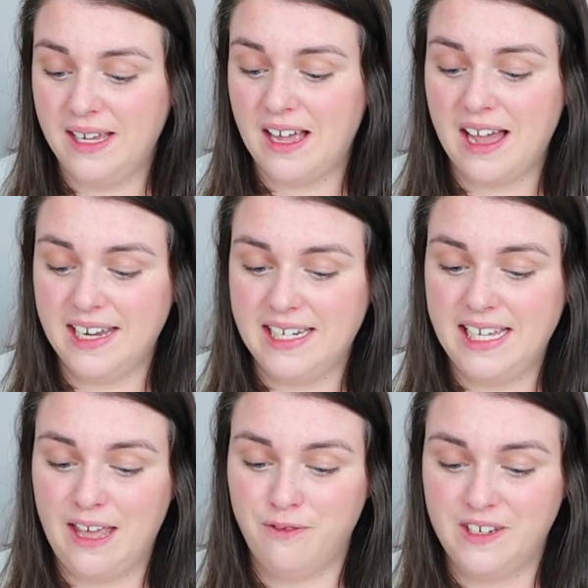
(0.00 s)
been
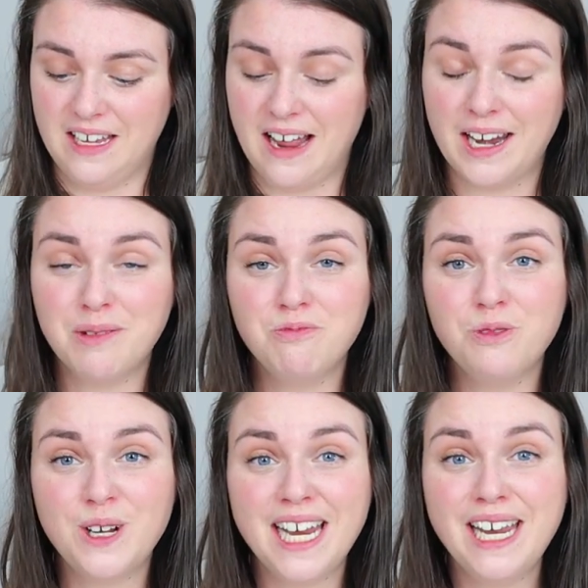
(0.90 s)
kindly gifted, and
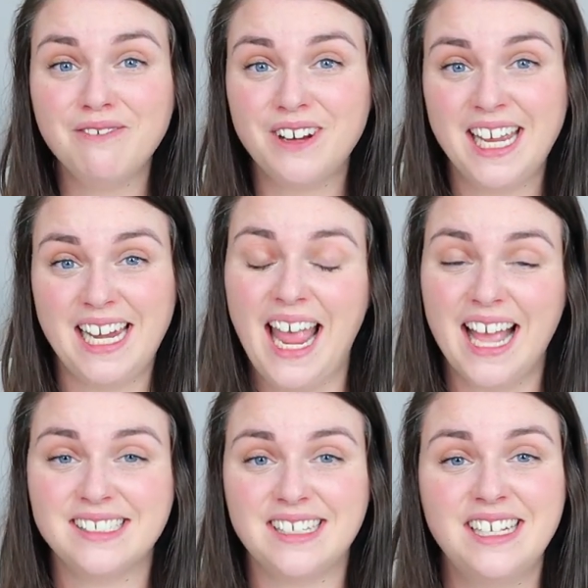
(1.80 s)
I'm really, really
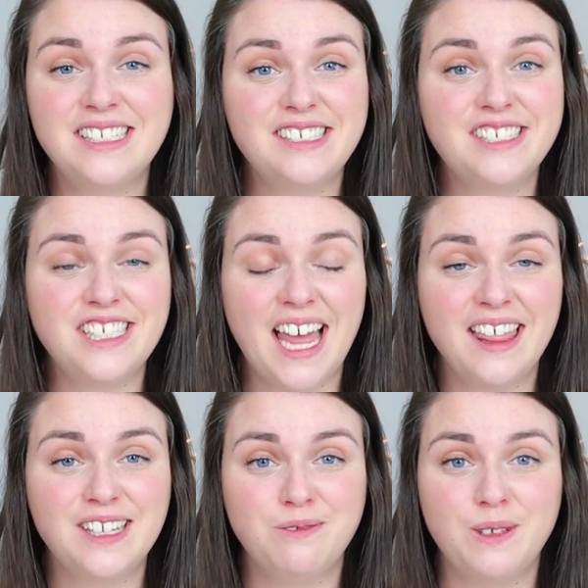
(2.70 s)
excited to
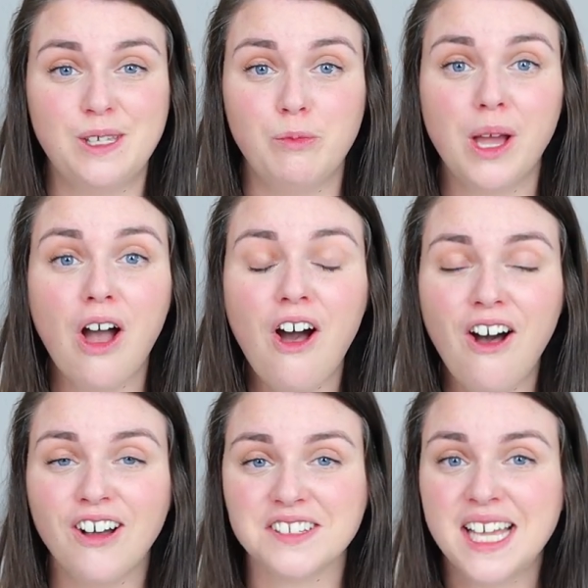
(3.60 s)
share this with you
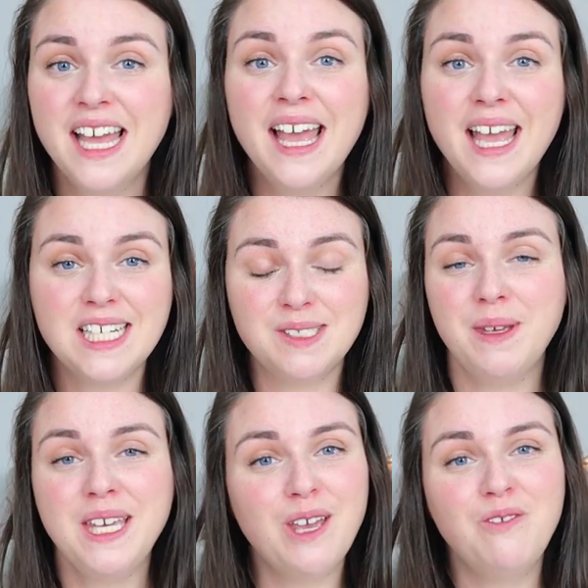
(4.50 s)
because it's
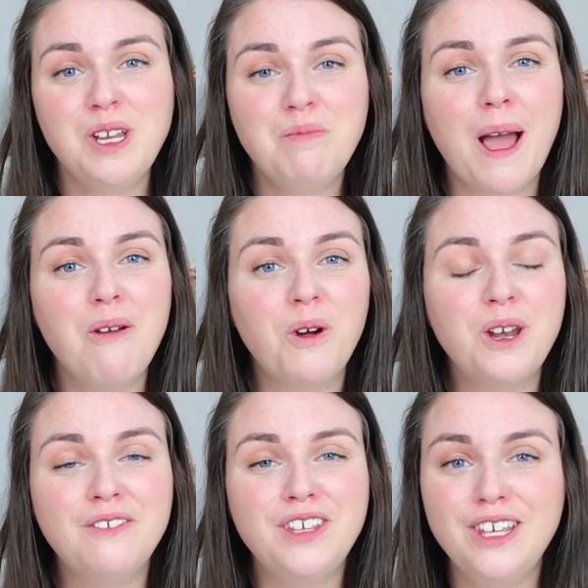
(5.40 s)
been gifted by
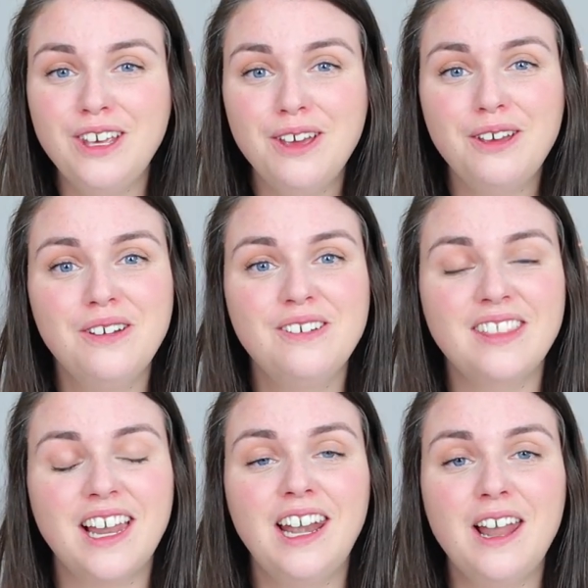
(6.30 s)
one of you,
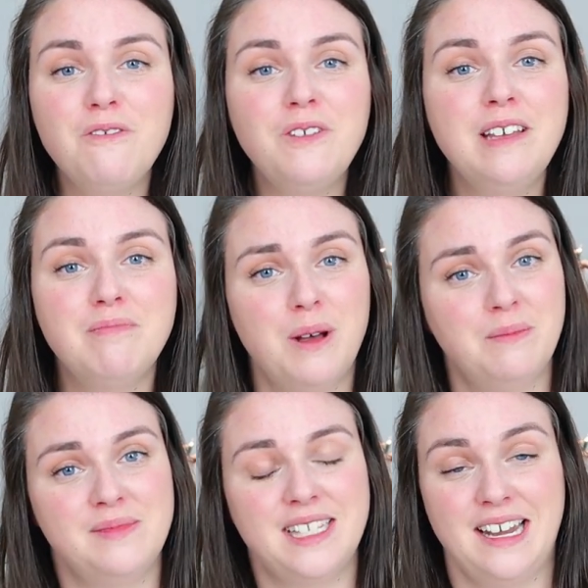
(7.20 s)
the lovely
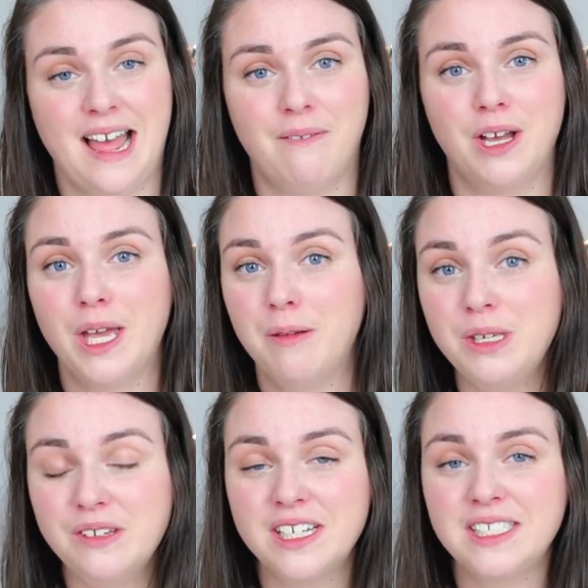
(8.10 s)
mums in our
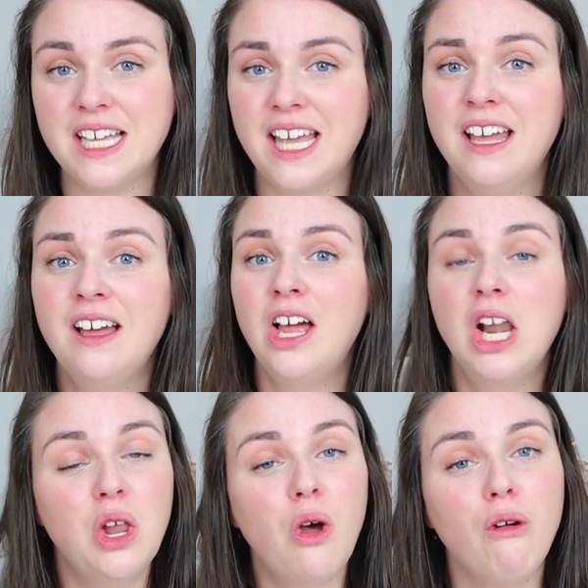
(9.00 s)
community.
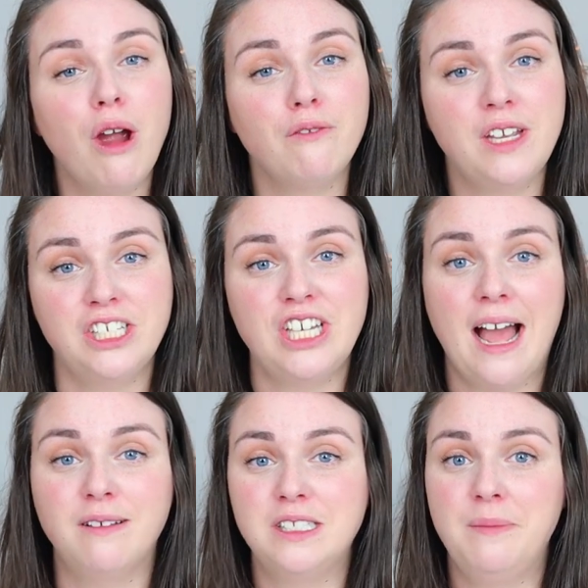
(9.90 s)
Laura reached
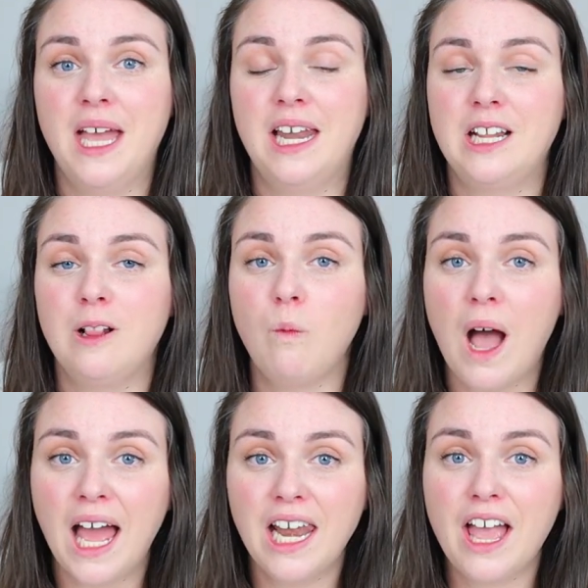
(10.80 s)
out to me a little
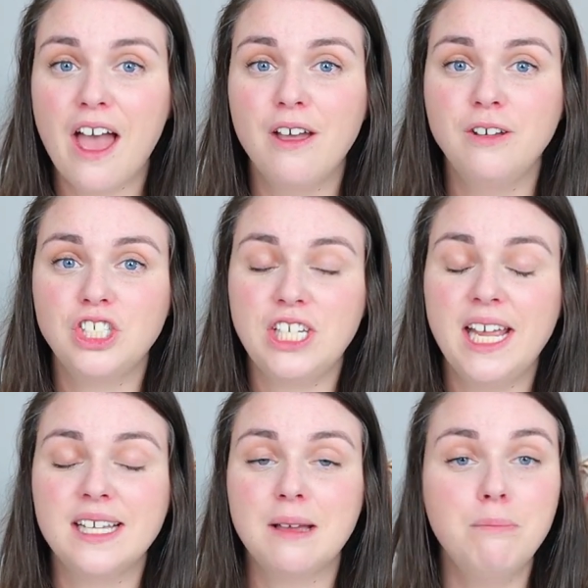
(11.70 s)
while ago.
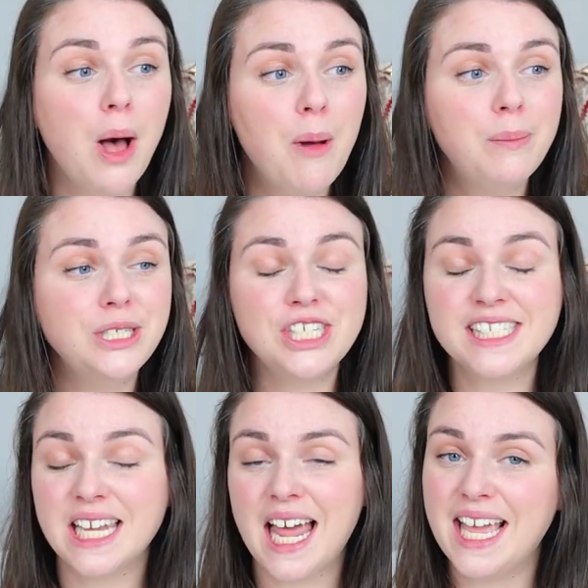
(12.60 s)
She is a mum
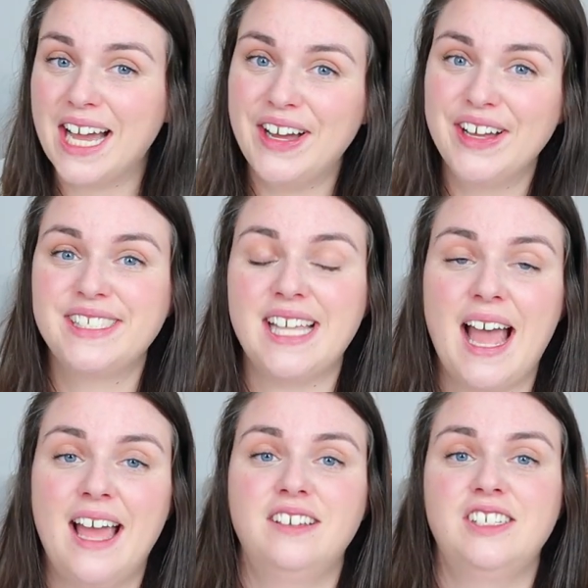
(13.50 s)
just like us,
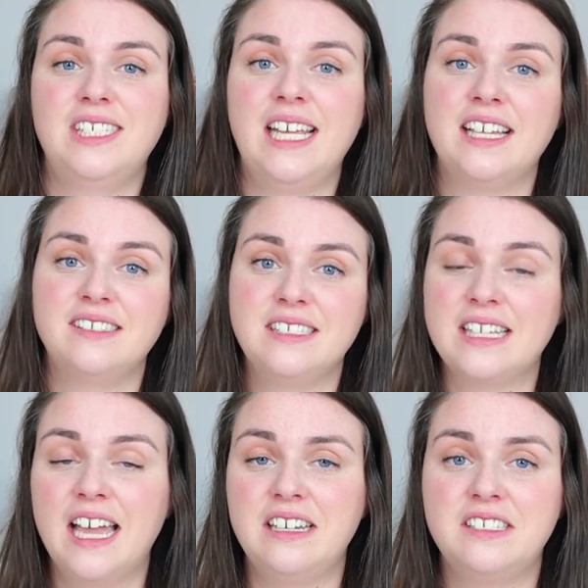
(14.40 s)
and she has
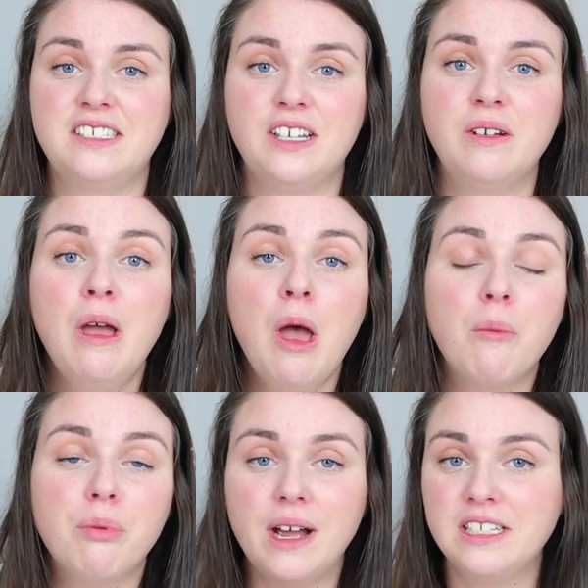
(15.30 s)
decided to
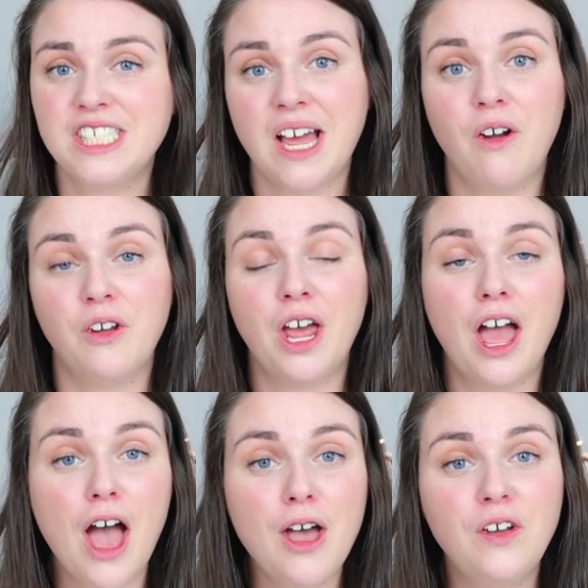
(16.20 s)
branch out on
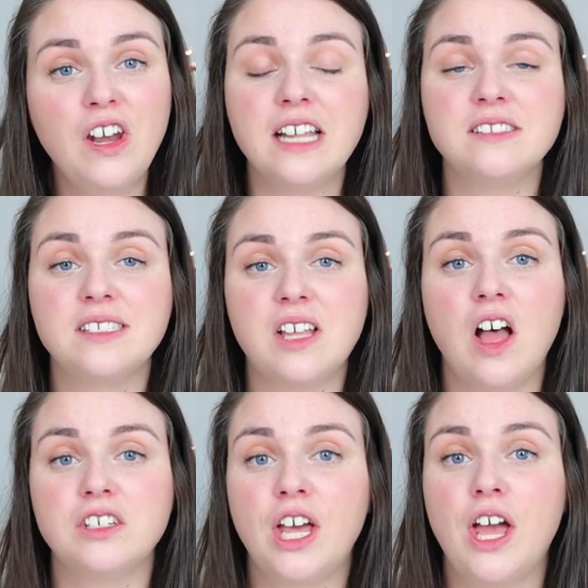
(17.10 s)
her own and
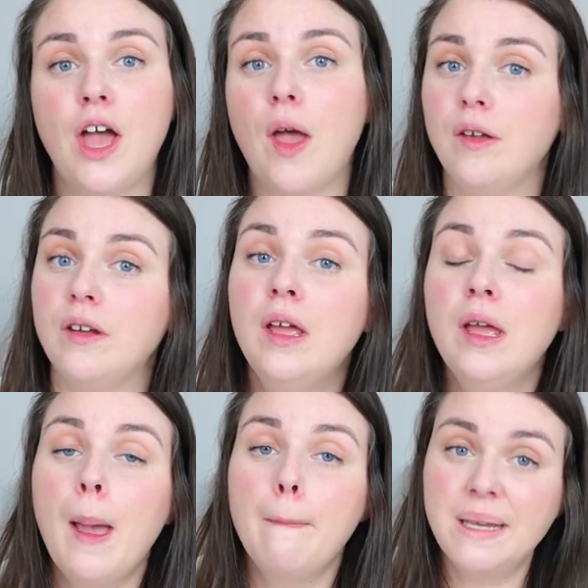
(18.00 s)
start her own
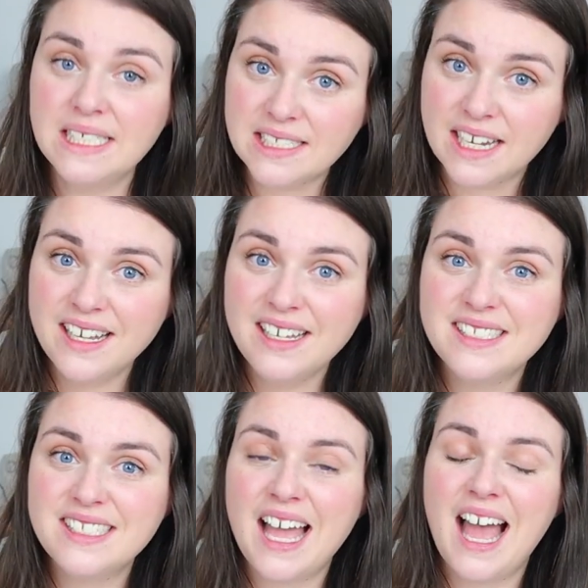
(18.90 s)

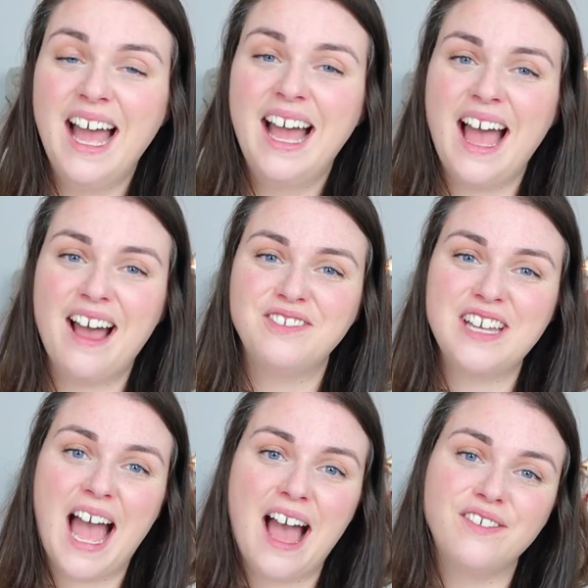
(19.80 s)
business
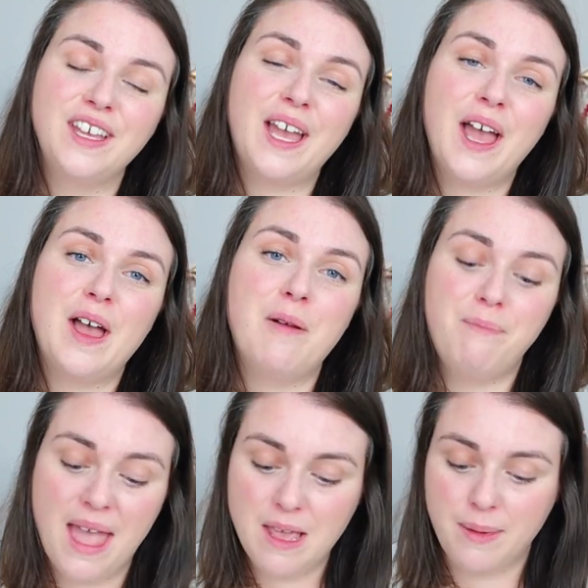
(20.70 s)
after having her
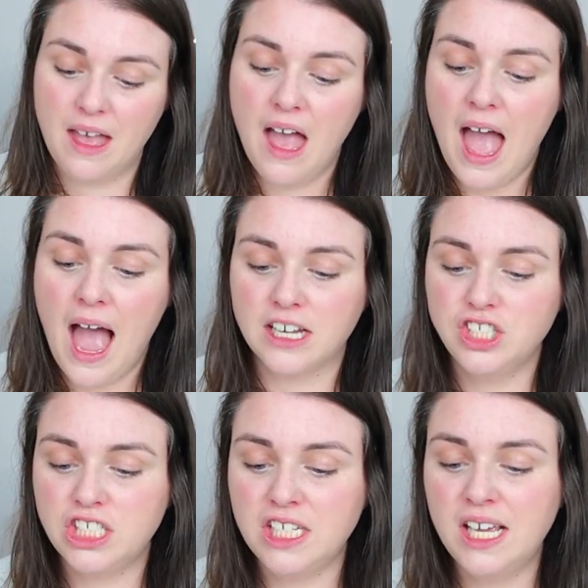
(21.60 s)
baby,
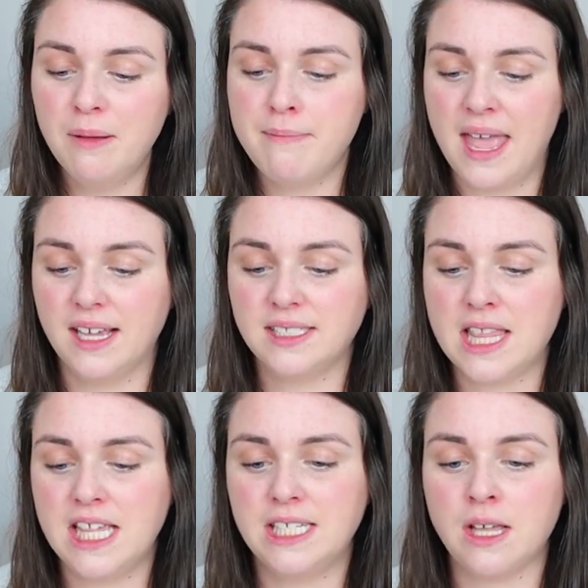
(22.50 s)
and she makes
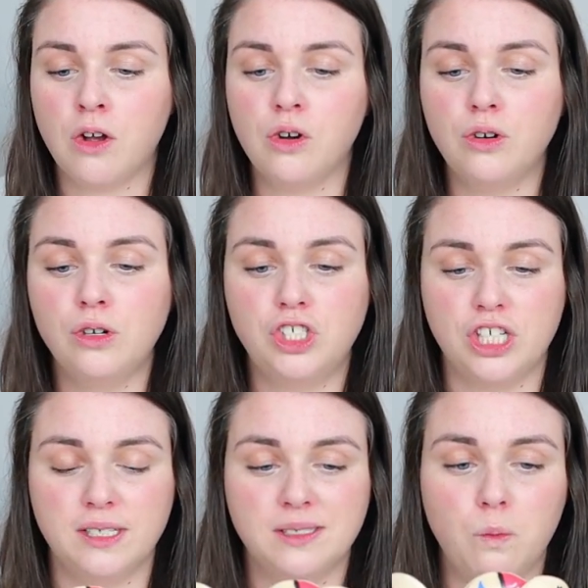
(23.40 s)
these
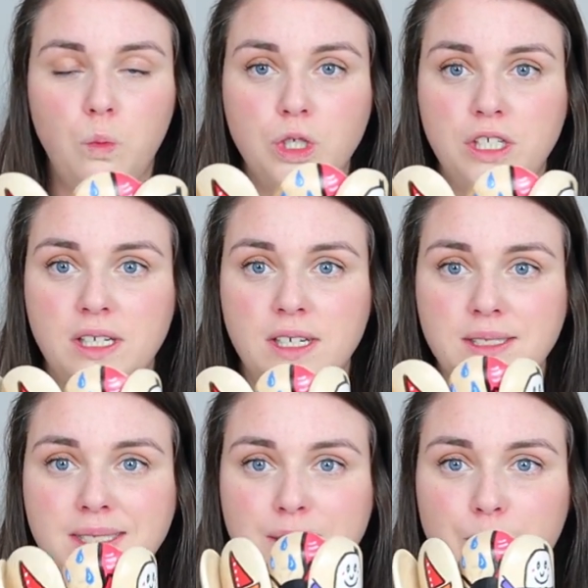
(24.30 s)
gorgeous
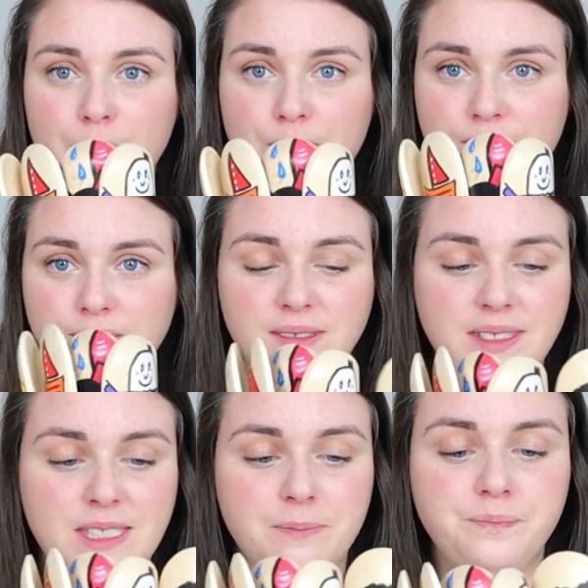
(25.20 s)
wooden
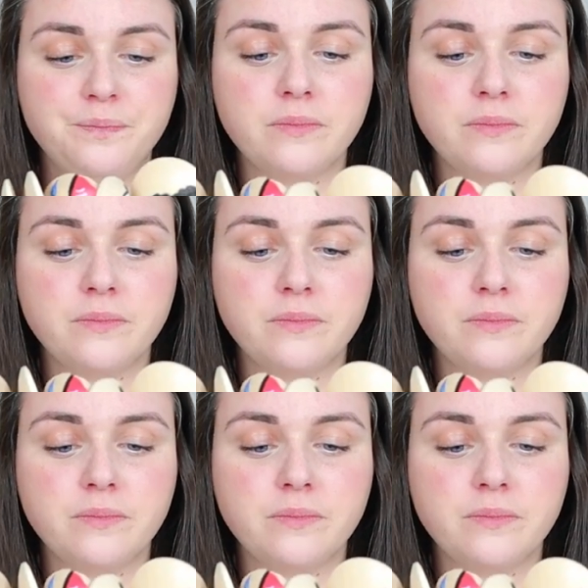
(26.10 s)
spoons.